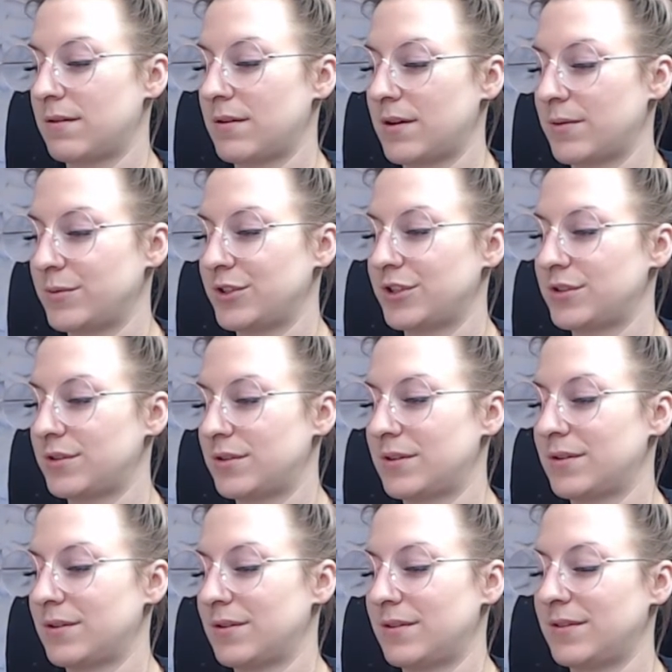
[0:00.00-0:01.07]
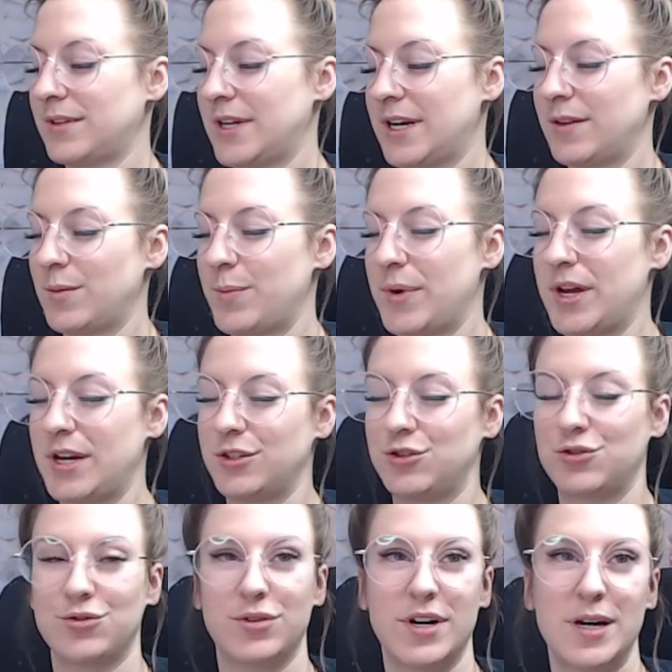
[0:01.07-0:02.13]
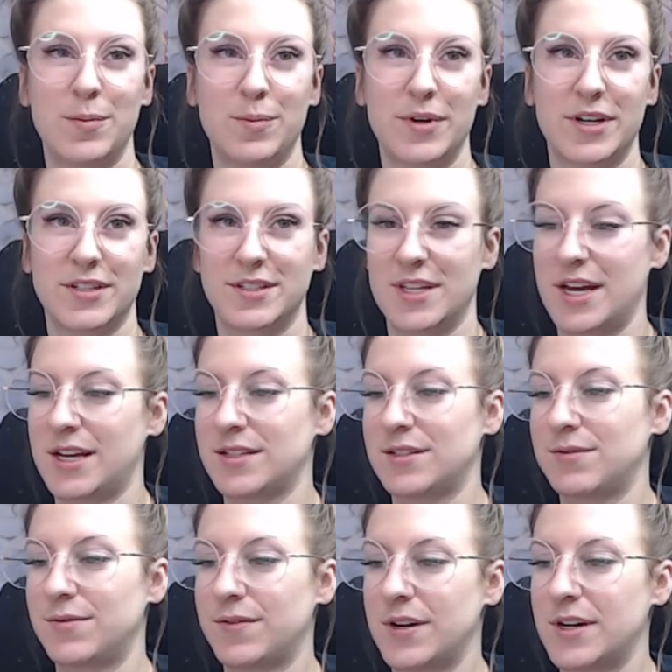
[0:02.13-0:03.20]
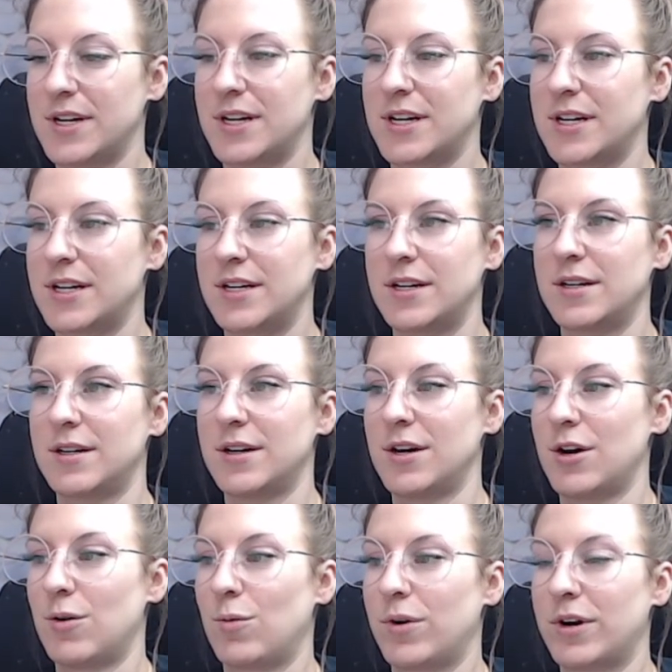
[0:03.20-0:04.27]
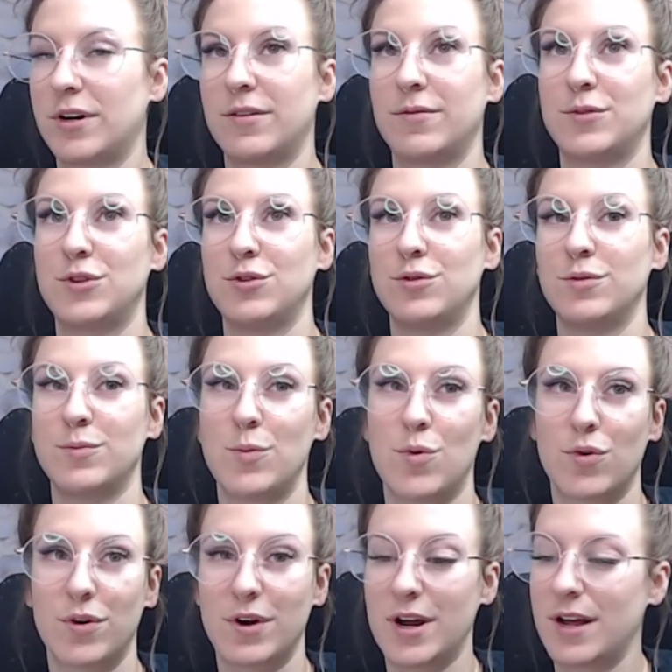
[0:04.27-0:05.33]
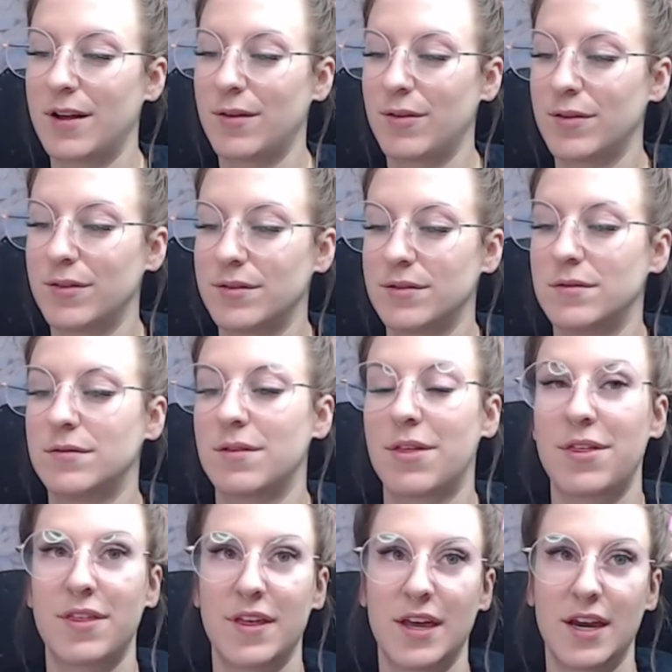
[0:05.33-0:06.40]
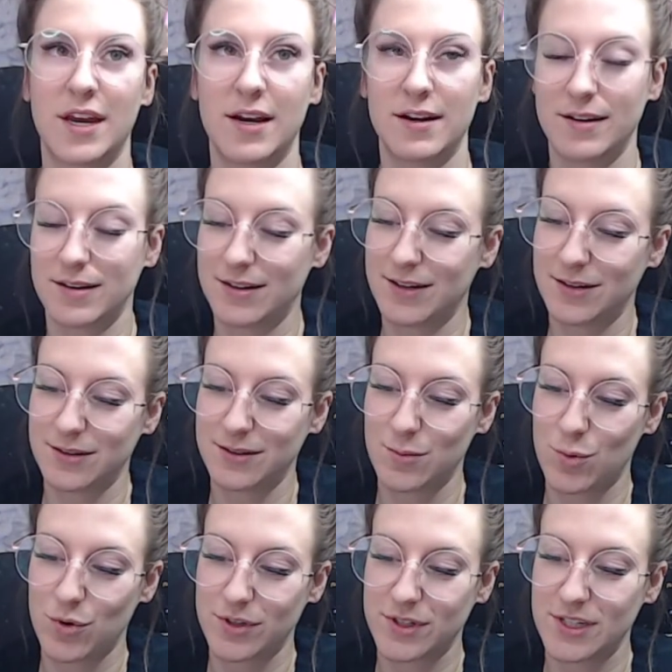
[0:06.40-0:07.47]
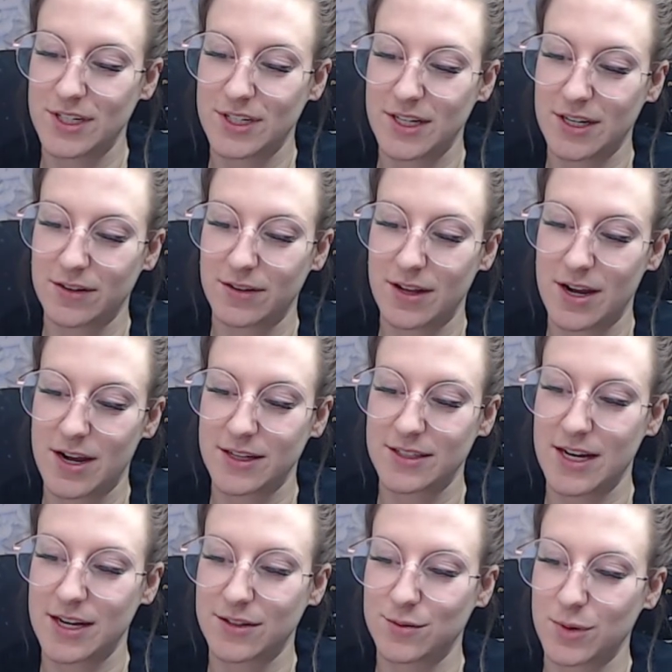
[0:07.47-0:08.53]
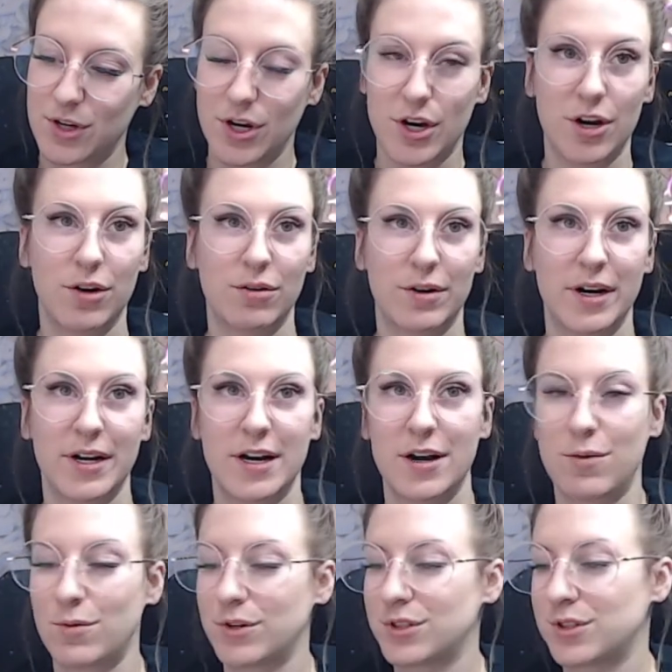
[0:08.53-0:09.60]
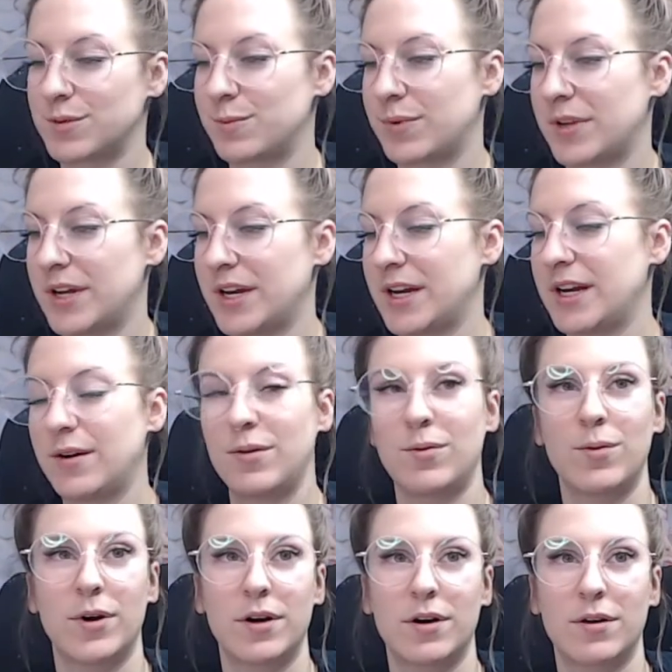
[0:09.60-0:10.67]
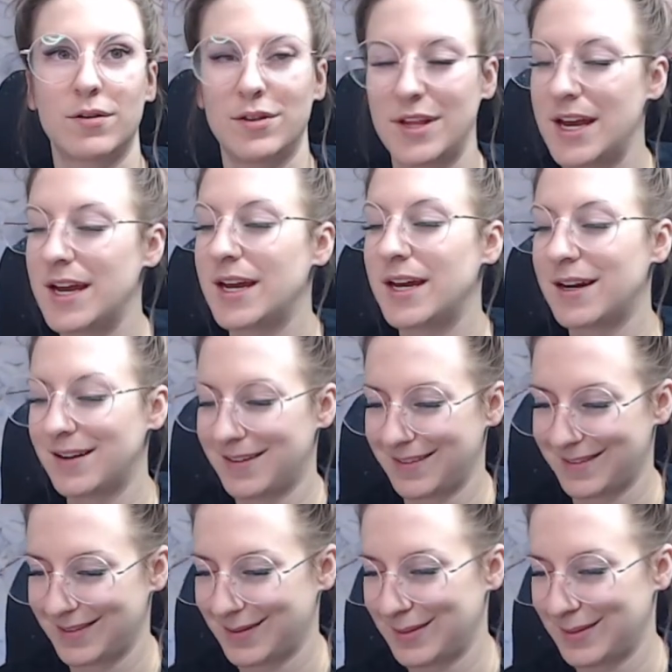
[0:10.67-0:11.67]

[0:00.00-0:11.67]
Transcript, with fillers: I'm just letting the paint drip because that's fun. We're going to do more thin, little more detailed lines as we go. Right now, we're just playing, we're laying,